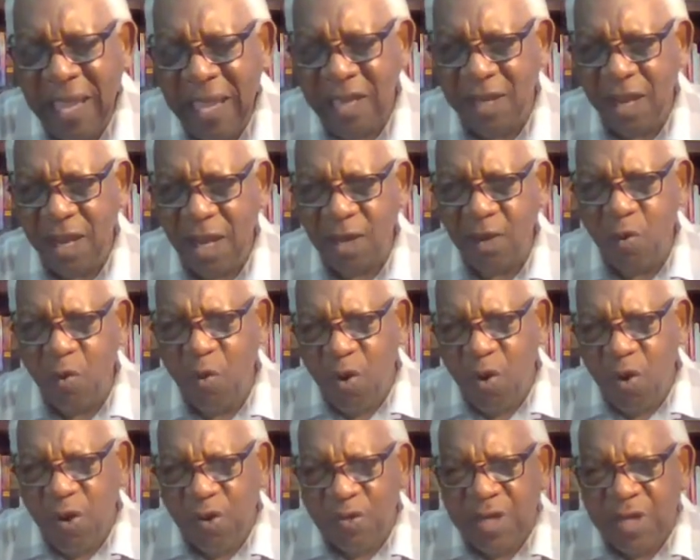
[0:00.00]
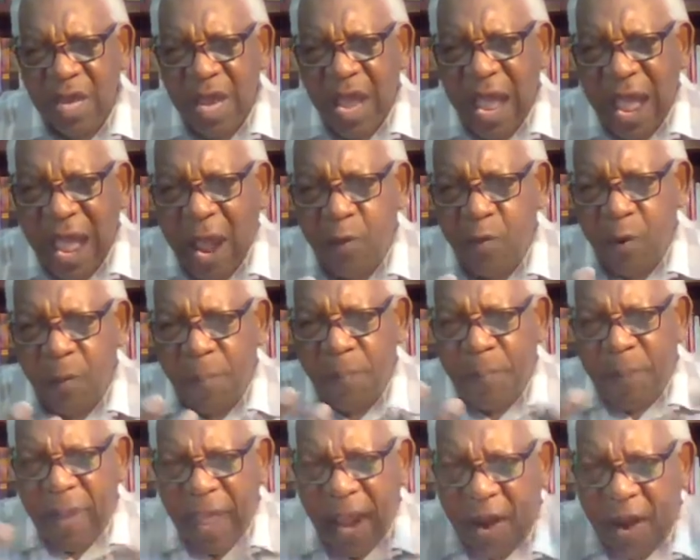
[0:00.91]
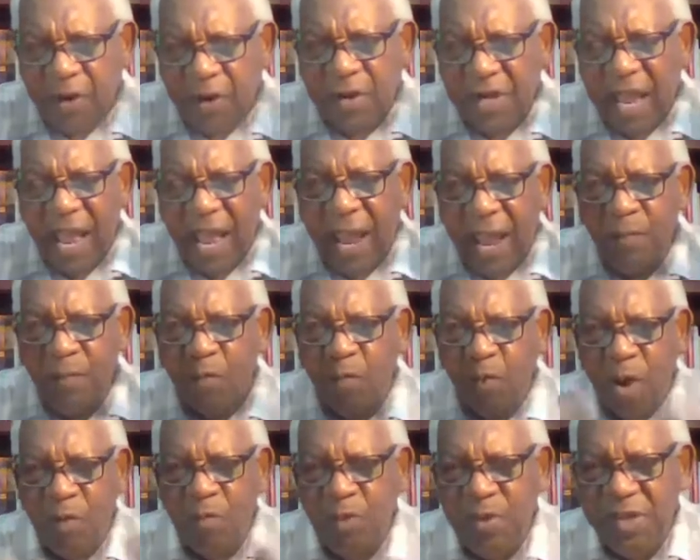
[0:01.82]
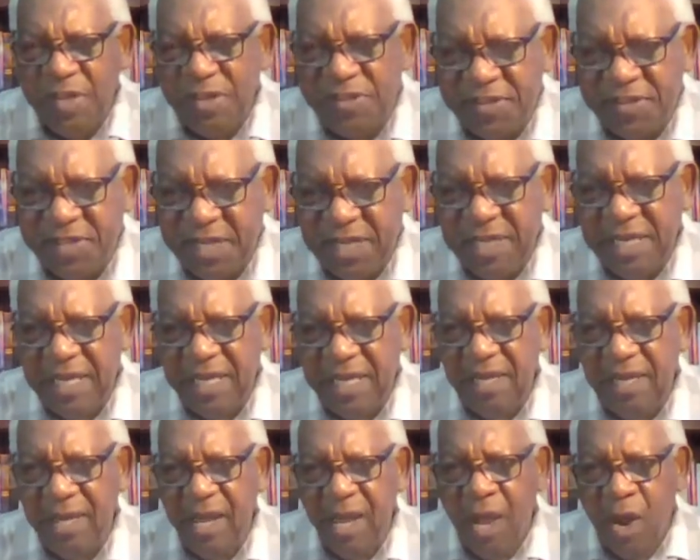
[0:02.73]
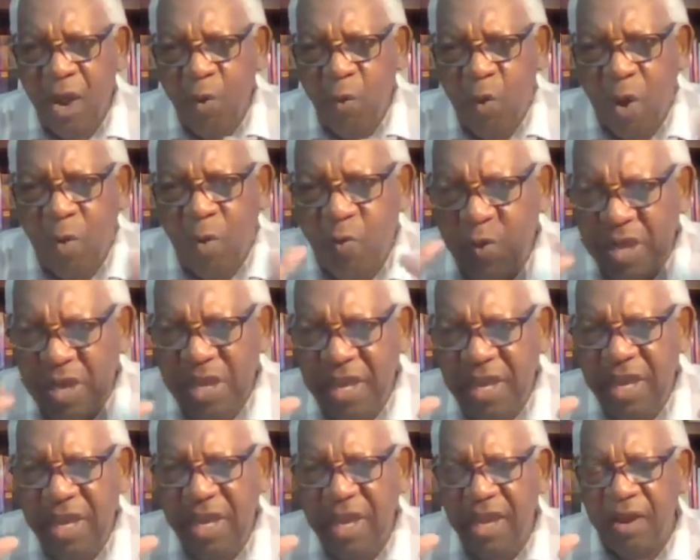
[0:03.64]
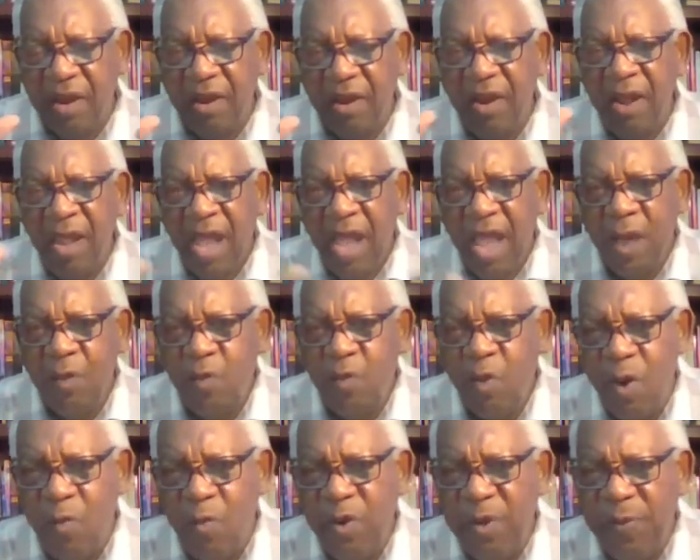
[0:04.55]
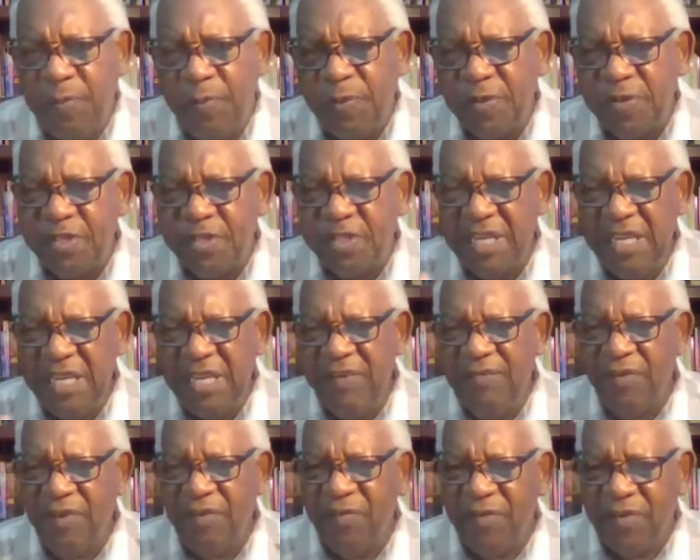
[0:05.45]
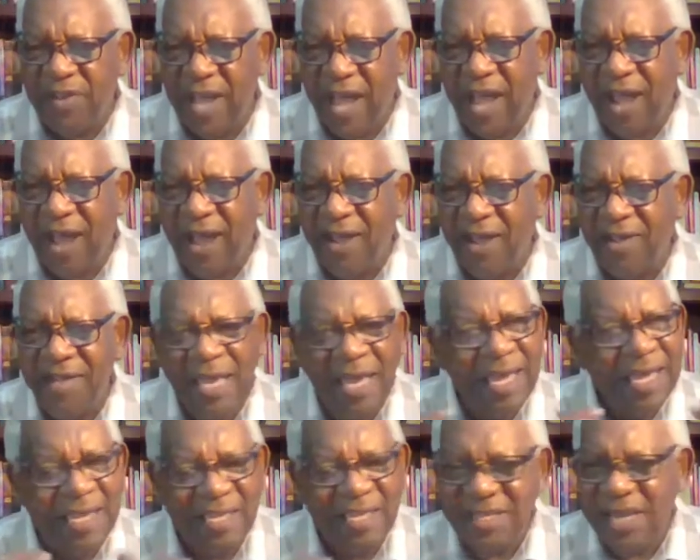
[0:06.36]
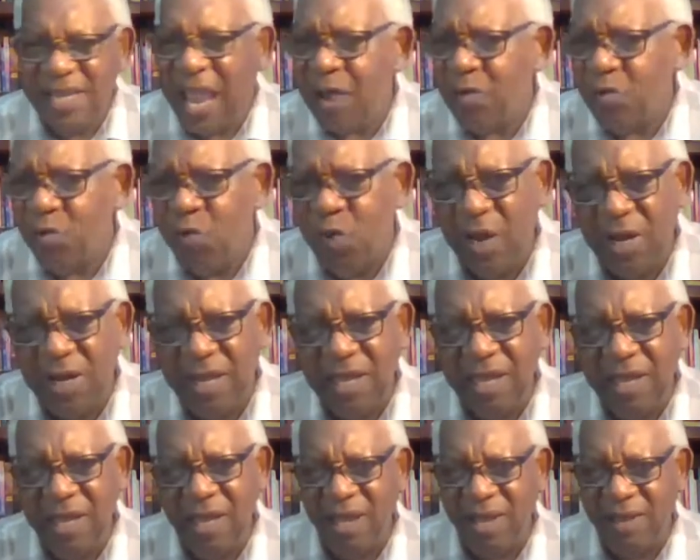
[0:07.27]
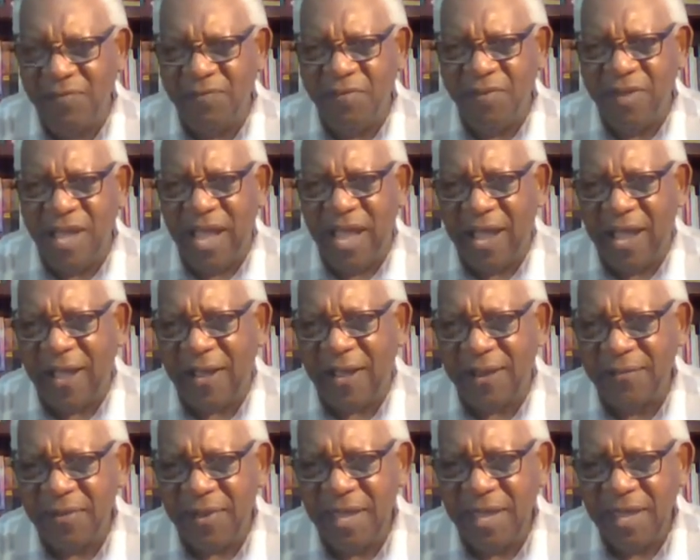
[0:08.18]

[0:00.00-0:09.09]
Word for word: In other words, our paradigm, what we see, what we hear, and what we perceive of God is not really of God.